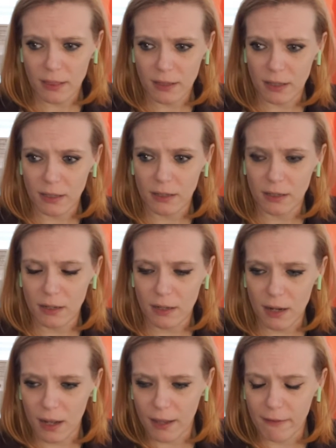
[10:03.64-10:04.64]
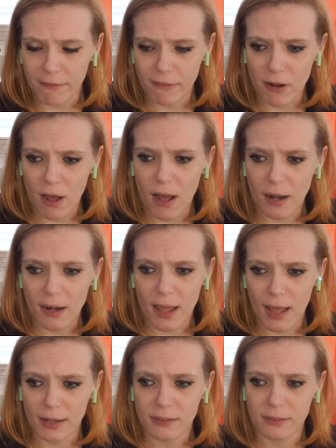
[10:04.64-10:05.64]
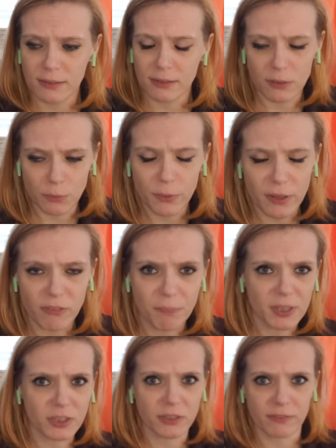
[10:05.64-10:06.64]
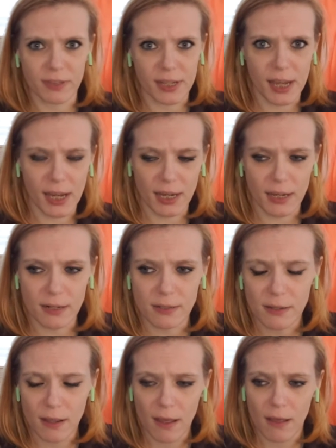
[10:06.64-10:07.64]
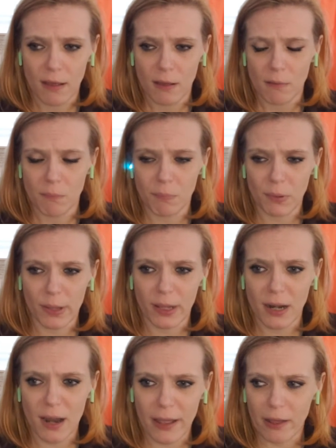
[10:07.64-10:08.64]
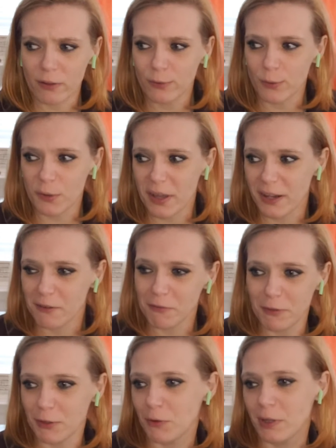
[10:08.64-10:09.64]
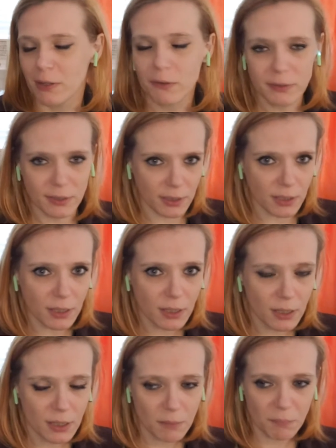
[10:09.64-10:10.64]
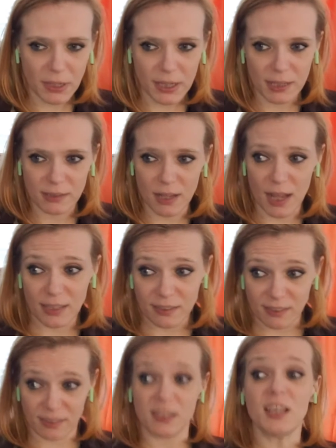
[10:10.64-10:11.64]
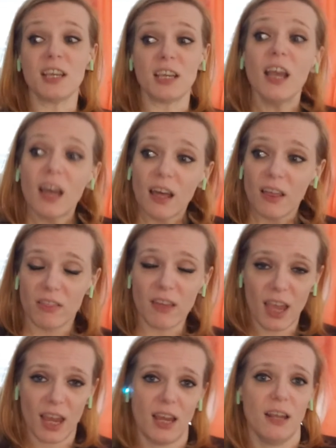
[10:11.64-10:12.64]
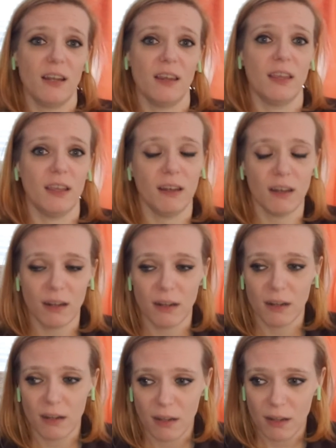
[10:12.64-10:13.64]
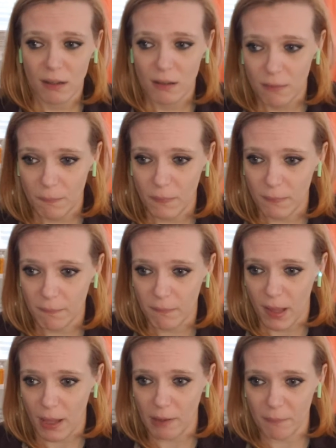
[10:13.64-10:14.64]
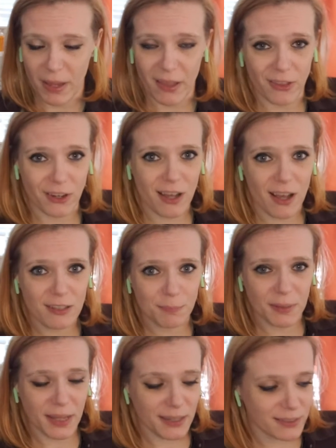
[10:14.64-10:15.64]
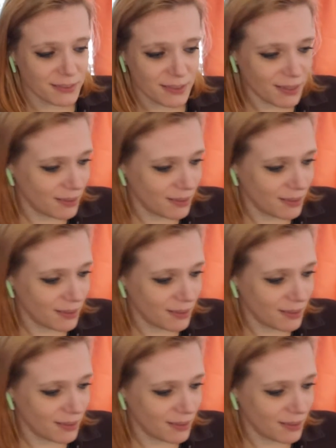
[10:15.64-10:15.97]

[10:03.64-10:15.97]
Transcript: that I've not had to deal with much of the hate, but I also kind of feel guilty because I see the hate that my other cosplayers,